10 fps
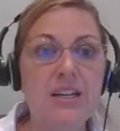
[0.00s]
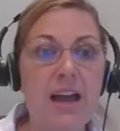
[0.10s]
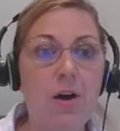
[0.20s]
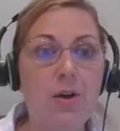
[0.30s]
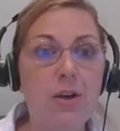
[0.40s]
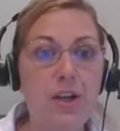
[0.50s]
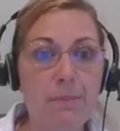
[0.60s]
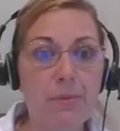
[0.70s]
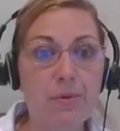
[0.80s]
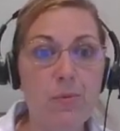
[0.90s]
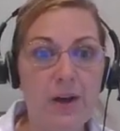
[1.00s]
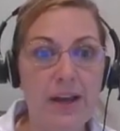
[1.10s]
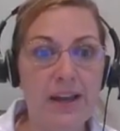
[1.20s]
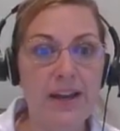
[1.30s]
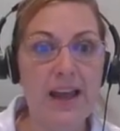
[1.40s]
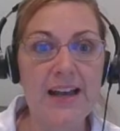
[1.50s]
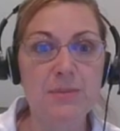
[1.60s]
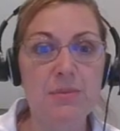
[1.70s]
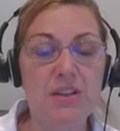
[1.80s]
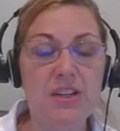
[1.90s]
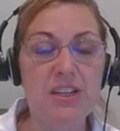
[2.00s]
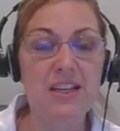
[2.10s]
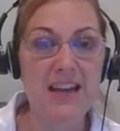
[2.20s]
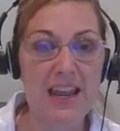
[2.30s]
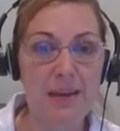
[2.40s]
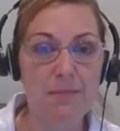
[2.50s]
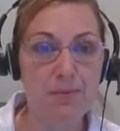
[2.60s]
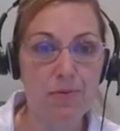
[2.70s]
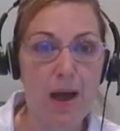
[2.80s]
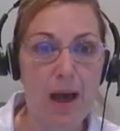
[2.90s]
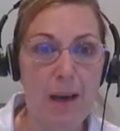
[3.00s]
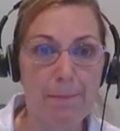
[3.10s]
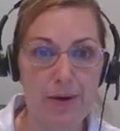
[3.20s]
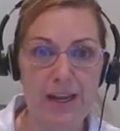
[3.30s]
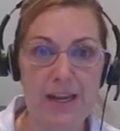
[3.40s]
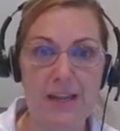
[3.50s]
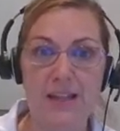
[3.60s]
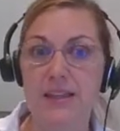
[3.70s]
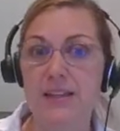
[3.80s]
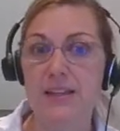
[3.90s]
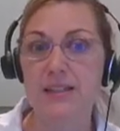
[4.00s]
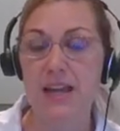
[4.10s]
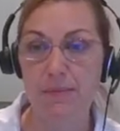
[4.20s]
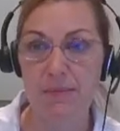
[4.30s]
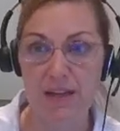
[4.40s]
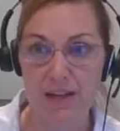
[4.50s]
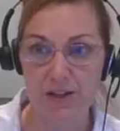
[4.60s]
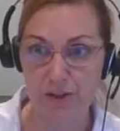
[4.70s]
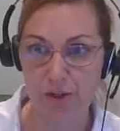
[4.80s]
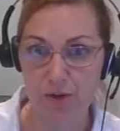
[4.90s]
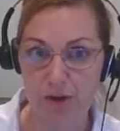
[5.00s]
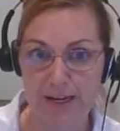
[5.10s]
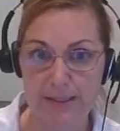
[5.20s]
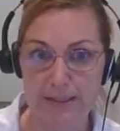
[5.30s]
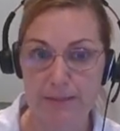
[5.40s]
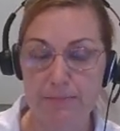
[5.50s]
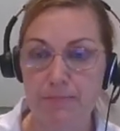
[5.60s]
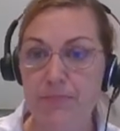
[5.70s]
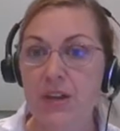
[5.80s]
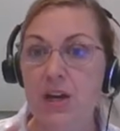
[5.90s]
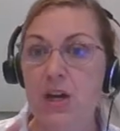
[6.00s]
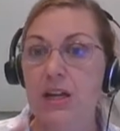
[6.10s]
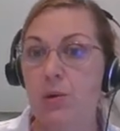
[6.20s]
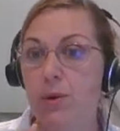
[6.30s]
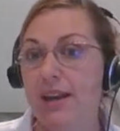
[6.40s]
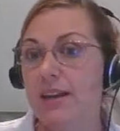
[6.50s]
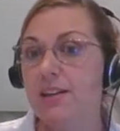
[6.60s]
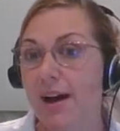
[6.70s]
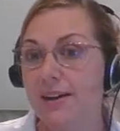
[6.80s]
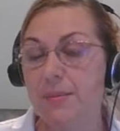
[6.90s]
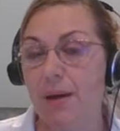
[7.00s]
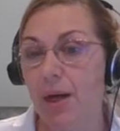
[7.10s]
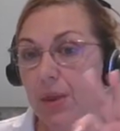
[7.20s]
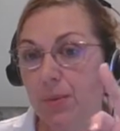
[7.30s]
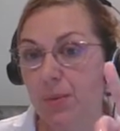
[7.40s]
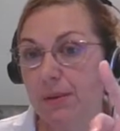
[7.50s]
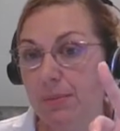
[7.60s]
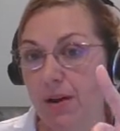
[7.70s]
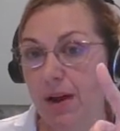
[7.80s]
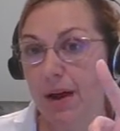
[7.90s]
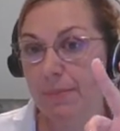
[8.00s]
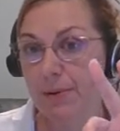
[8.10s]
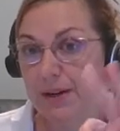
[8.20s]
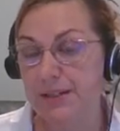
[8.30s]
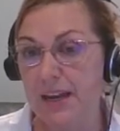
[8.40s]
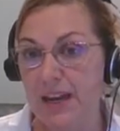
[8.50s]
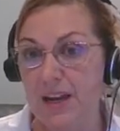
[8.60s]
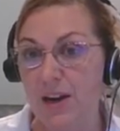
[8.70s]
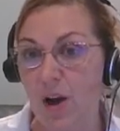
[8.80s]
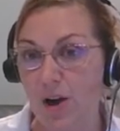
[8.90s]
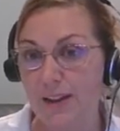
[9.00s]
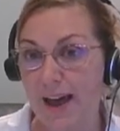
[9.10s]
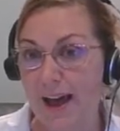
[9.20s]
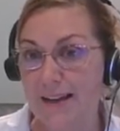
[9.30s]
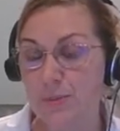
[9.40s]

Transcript: Now, number one asked me to name the property that this statement illustrates. Now, we talked about three properties in our class.